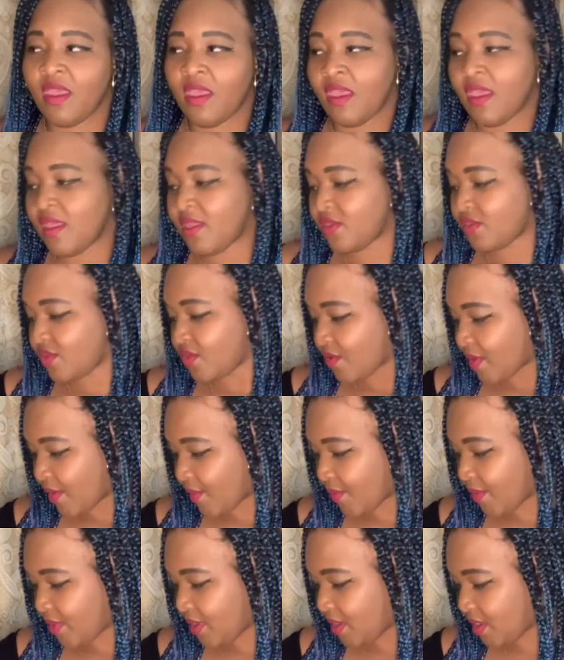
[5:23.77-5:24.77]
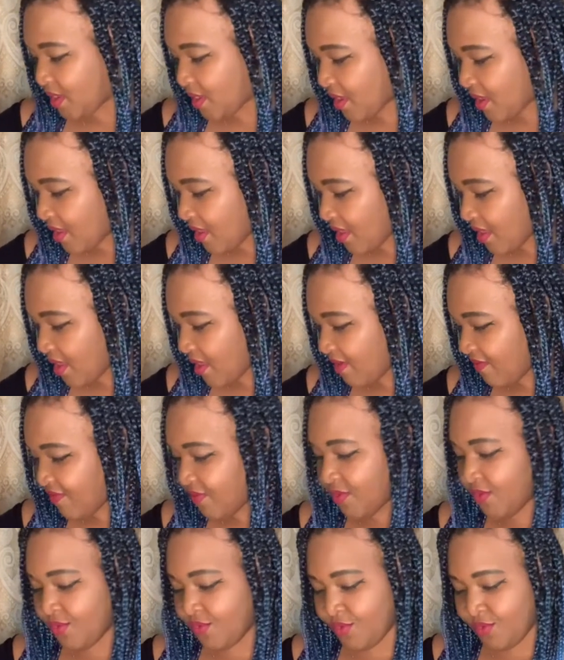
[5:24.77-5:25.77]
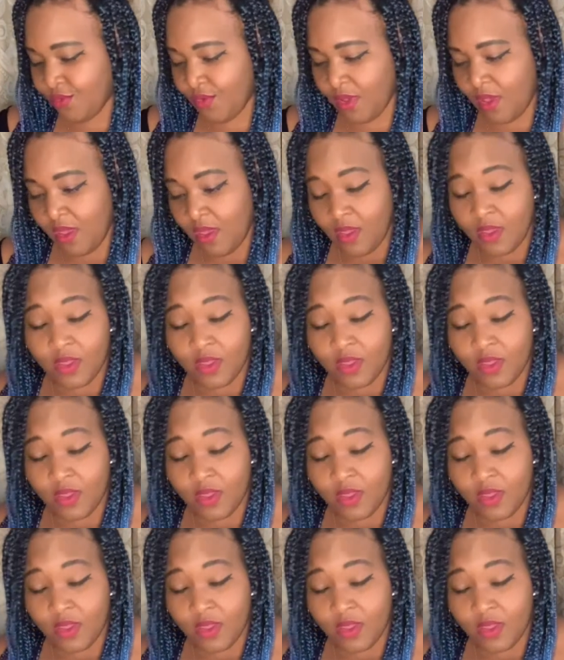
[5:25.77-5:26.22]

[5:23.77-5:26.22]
and so I wanted a few